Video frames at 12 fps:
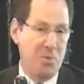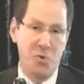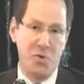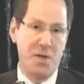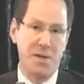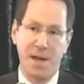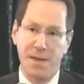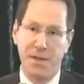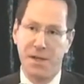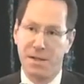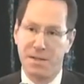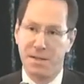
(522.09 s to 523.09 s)
you did
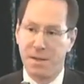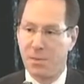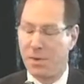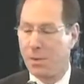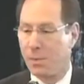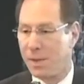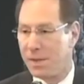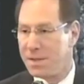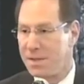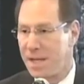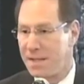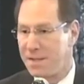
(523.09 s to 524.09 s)
nothing and said, well, the real
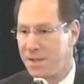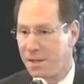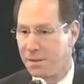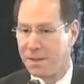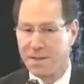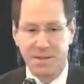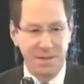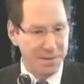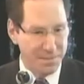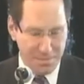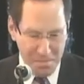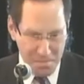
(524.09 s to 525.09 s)
estate's here,
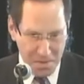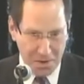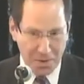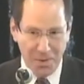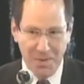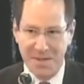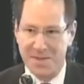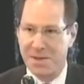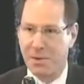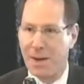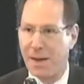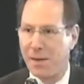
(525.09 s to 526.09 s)
it's the earth, it's
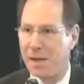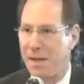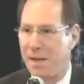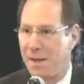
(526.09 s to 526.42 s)
the ground,